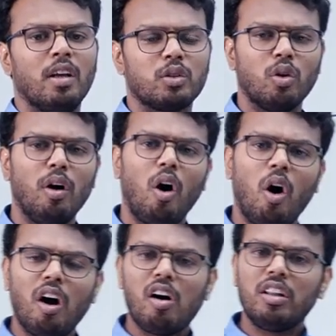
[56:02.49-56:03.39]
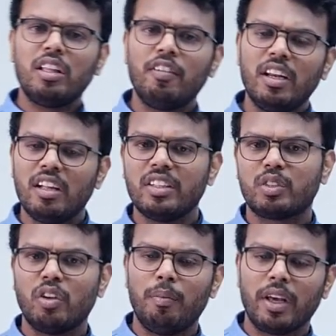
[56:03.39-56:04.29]
So all the
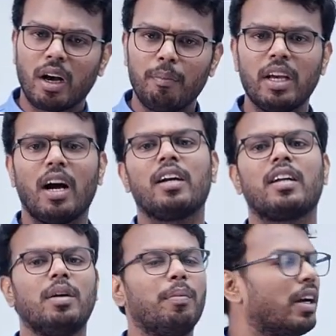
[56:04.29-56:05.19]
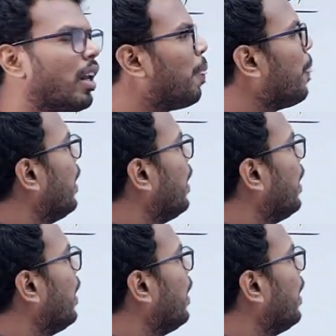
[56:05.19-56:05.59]
villages will be coming under the mandal.